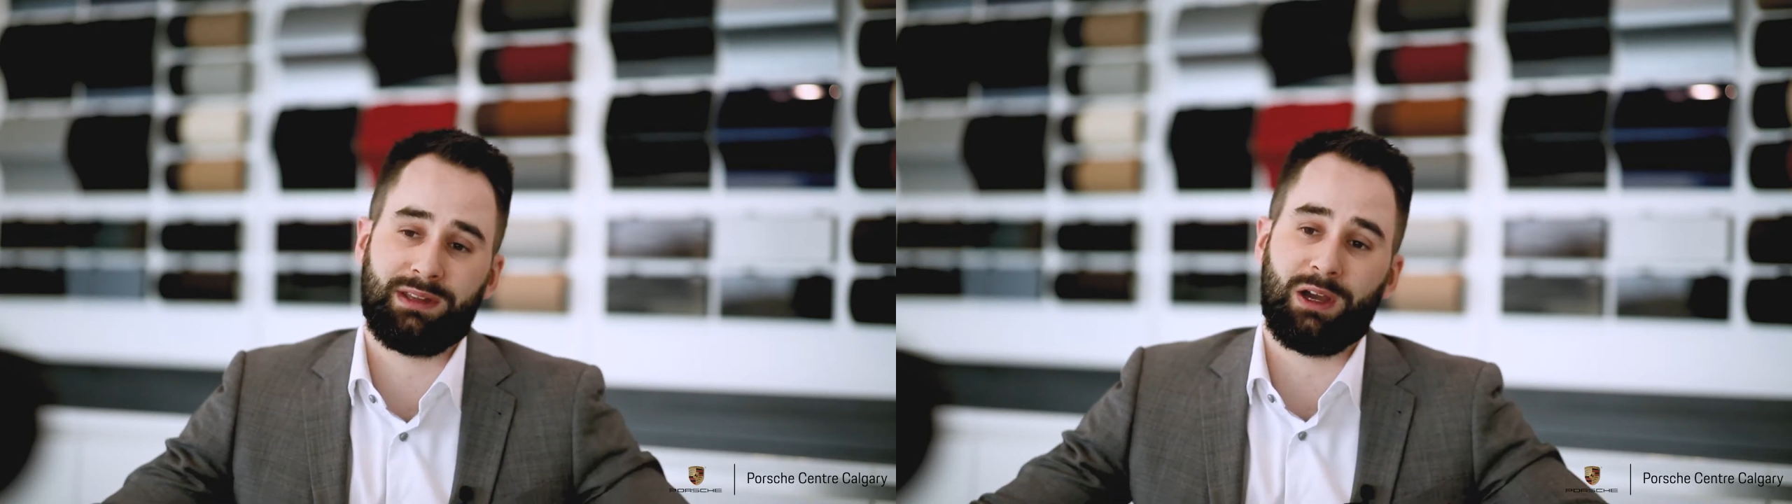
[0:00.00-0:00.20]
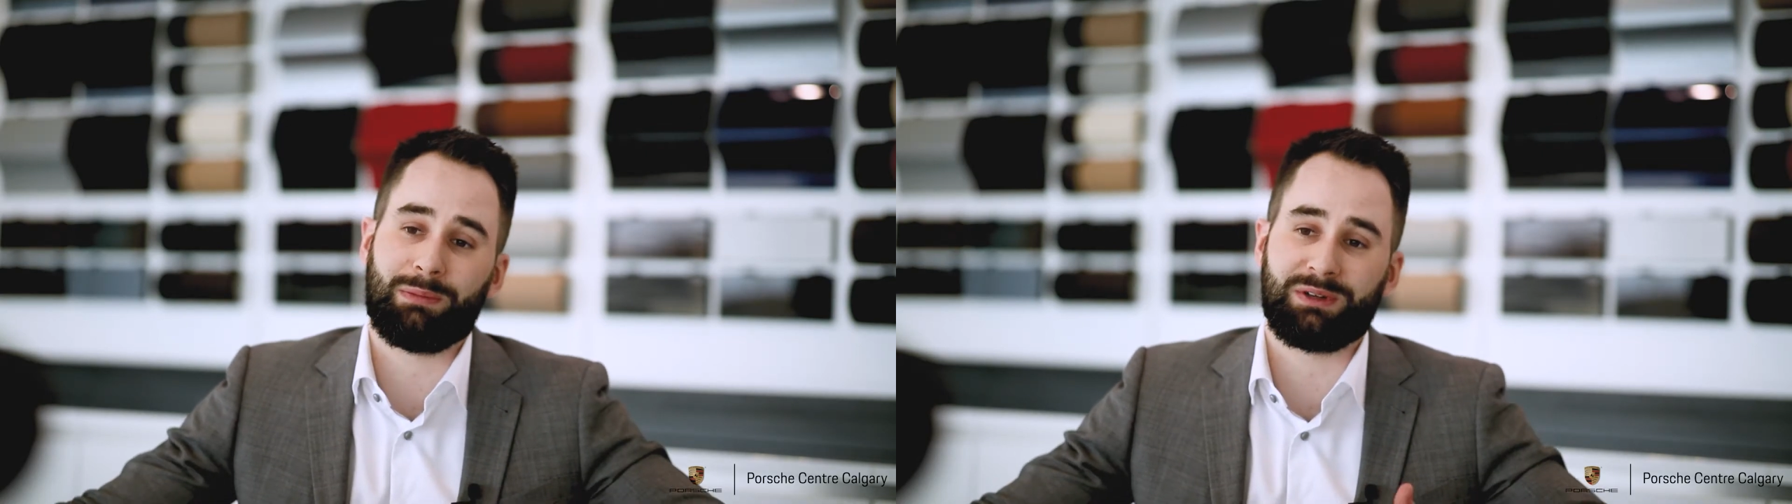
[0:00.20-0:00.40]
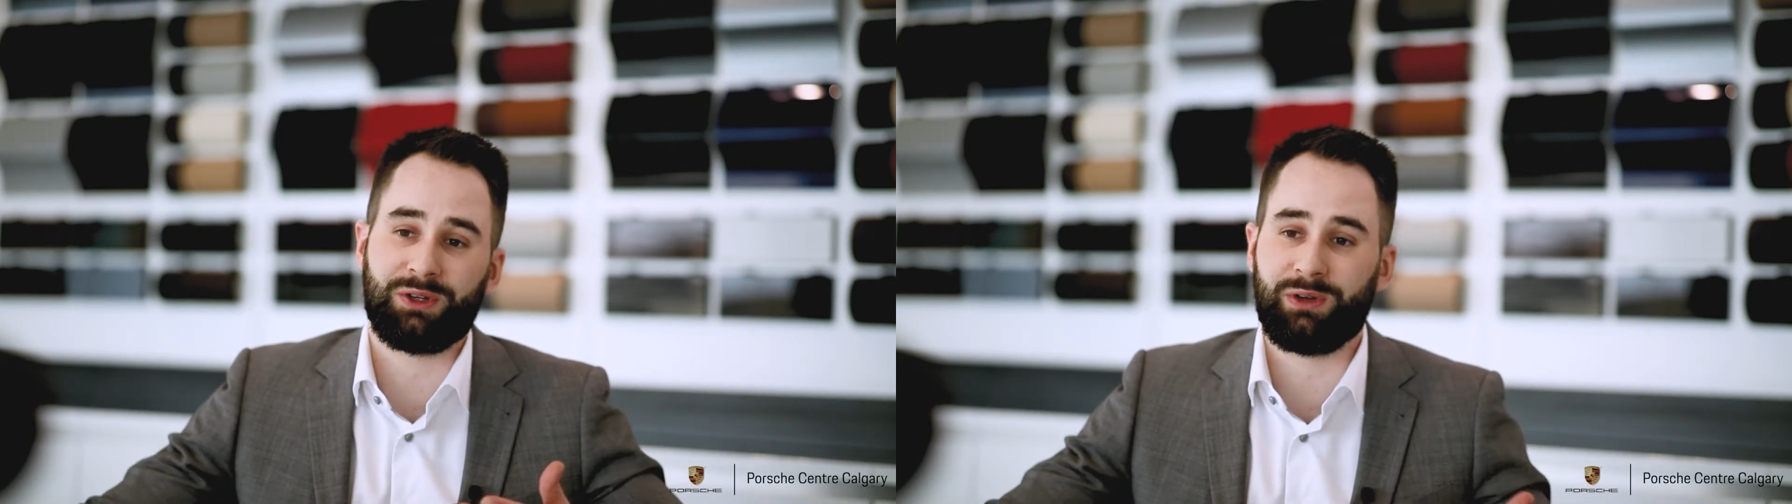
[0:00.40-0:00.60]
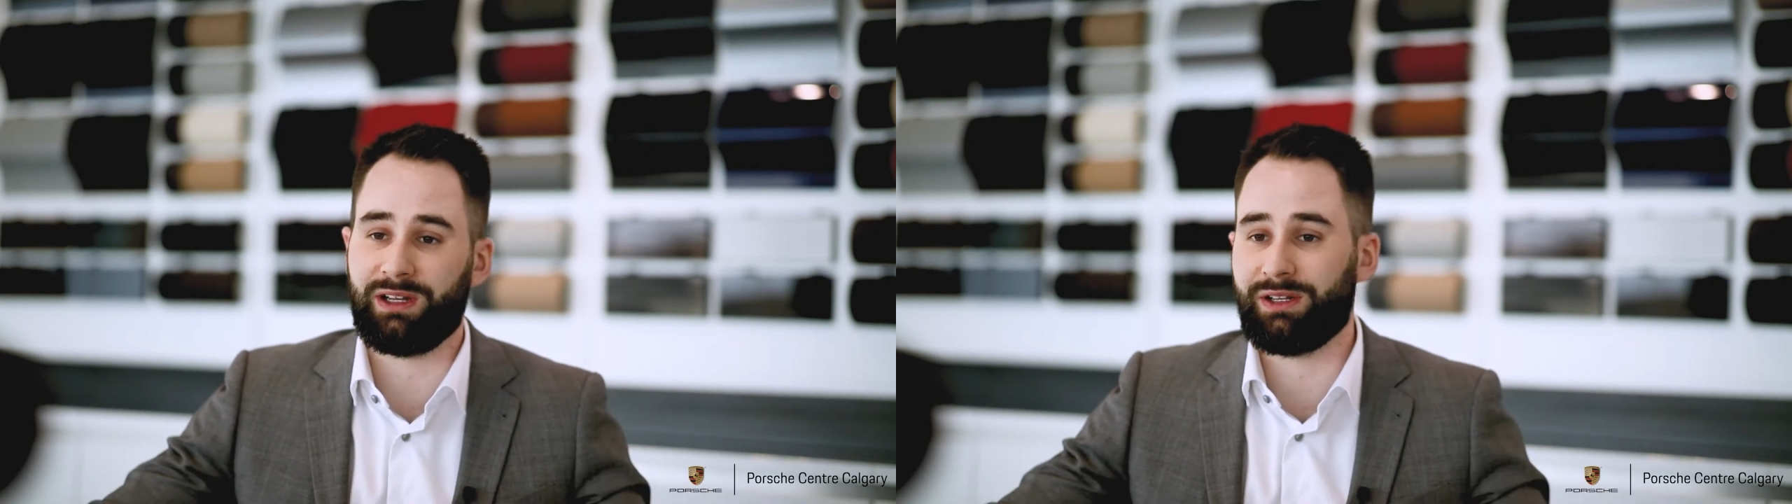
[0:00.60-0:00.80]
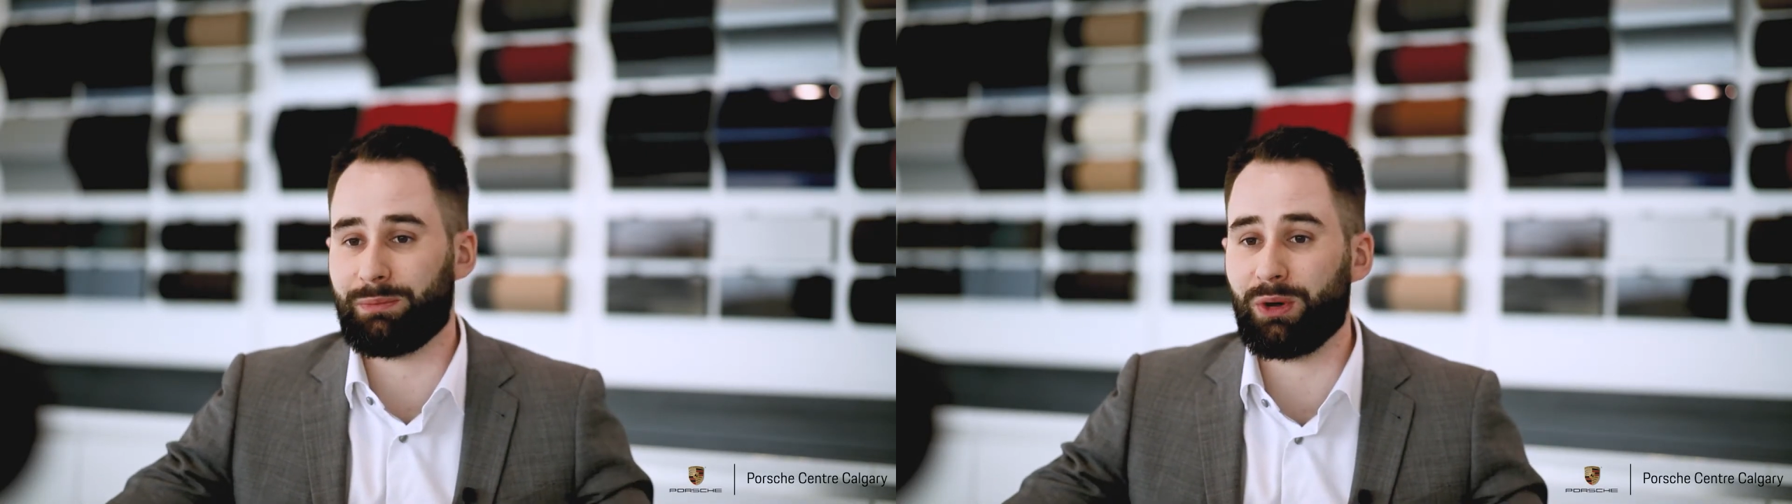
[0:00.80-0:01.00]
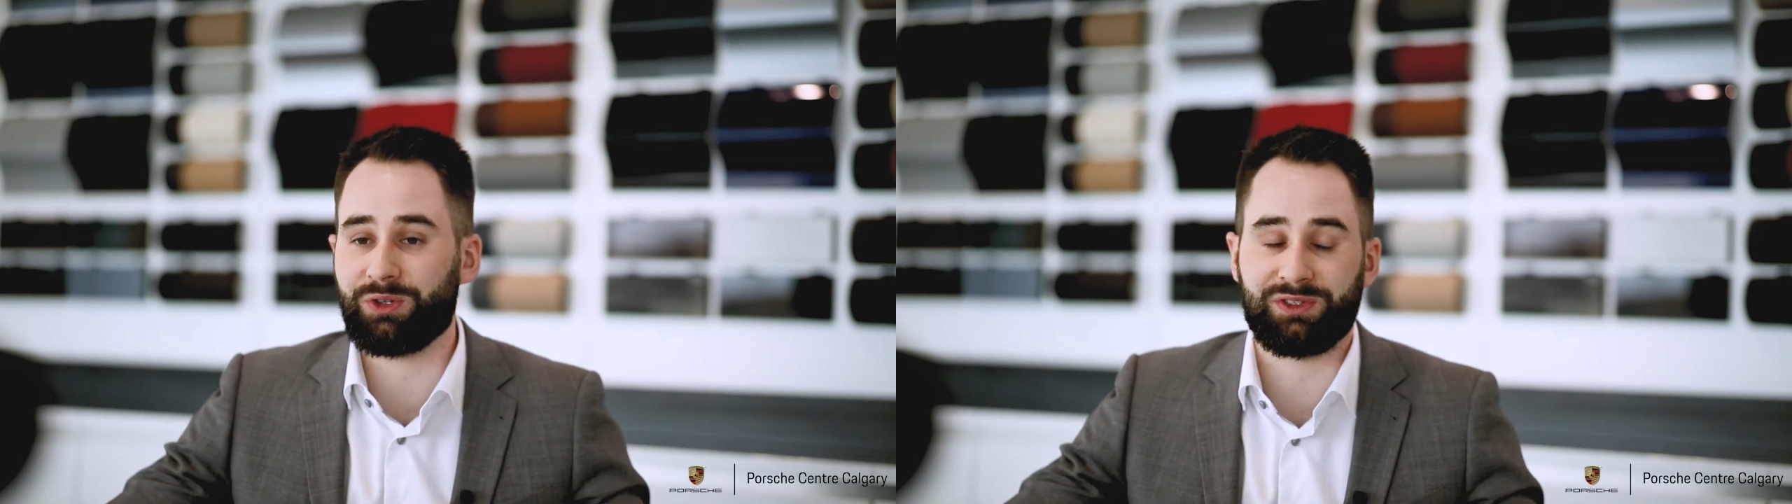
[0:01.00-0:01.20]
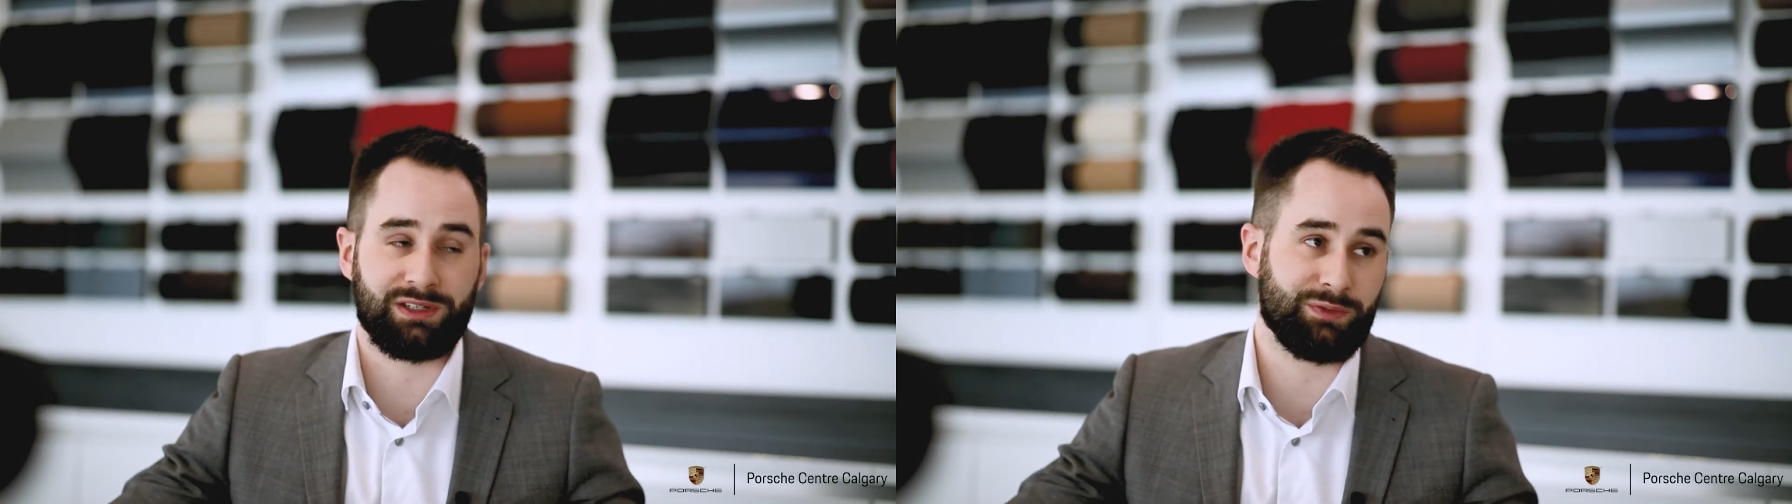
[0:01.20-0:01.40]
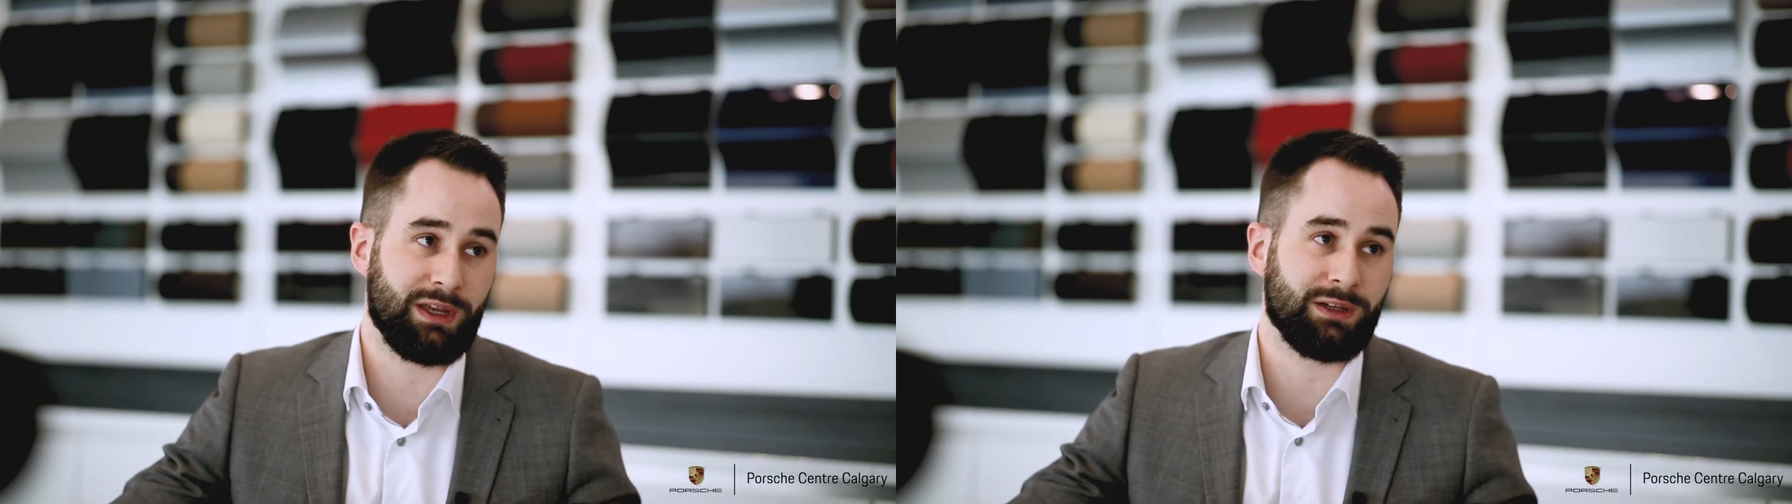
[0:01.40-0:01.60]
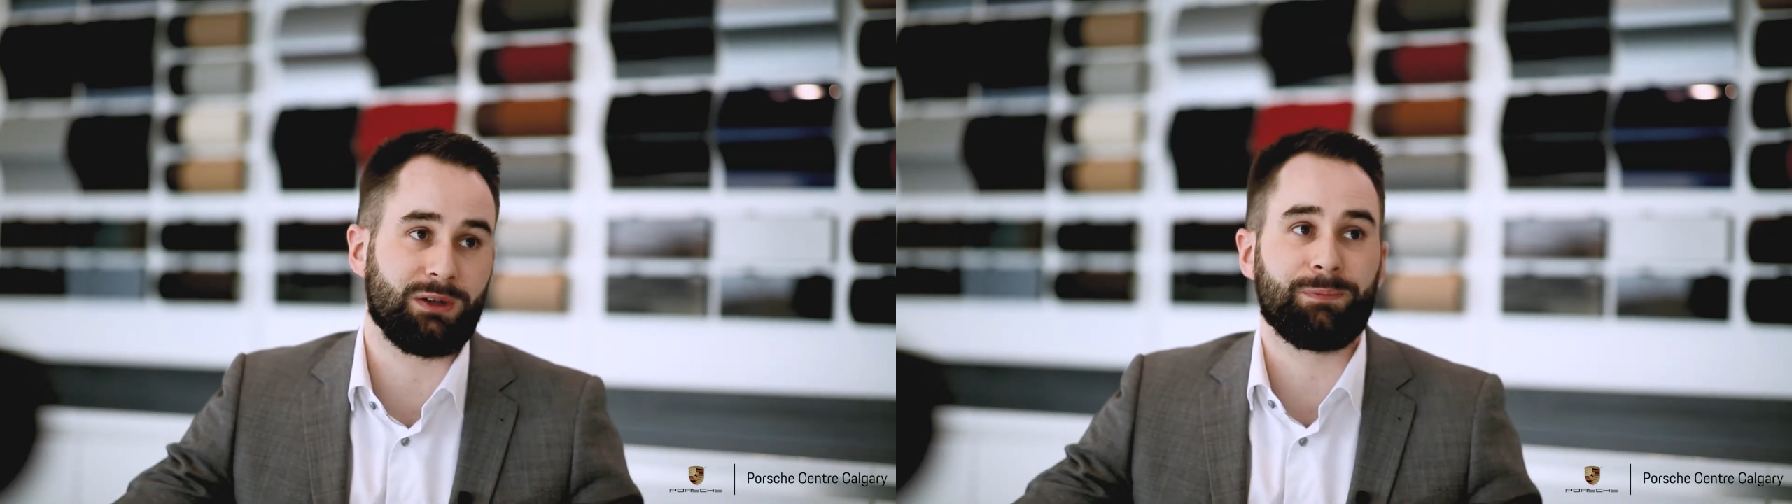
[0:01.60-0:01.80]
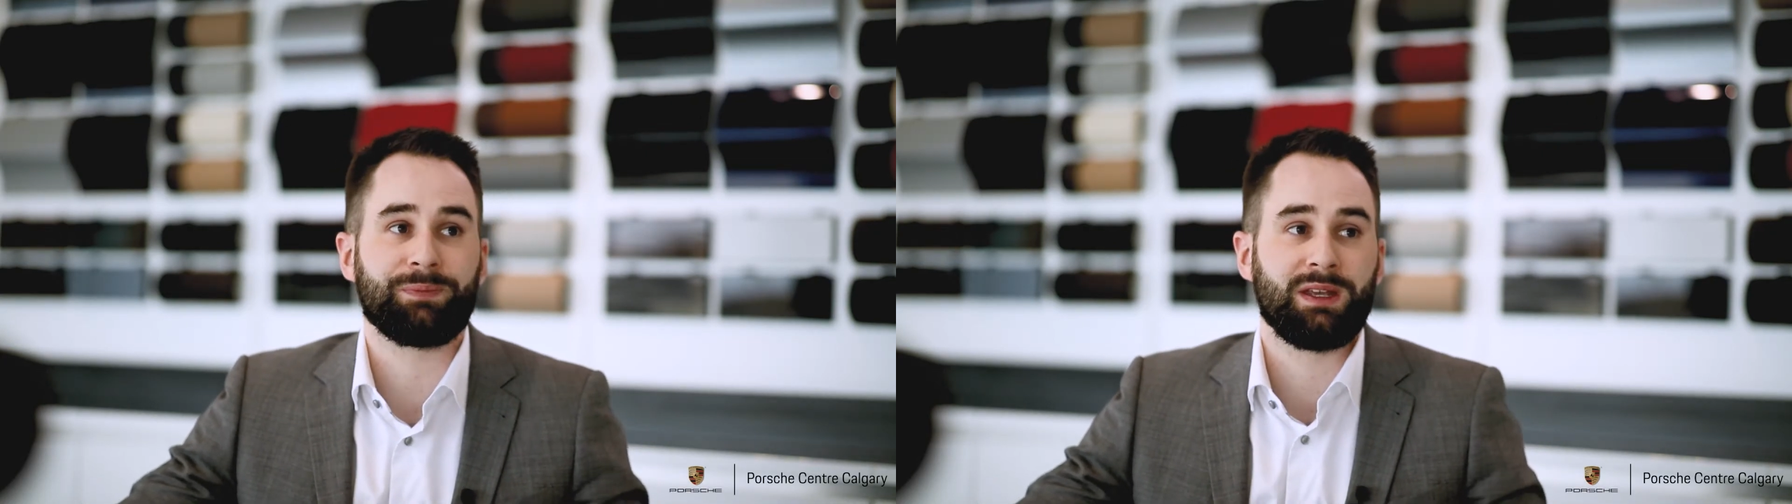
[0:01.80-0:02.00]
opportunity to purchase this vehicle.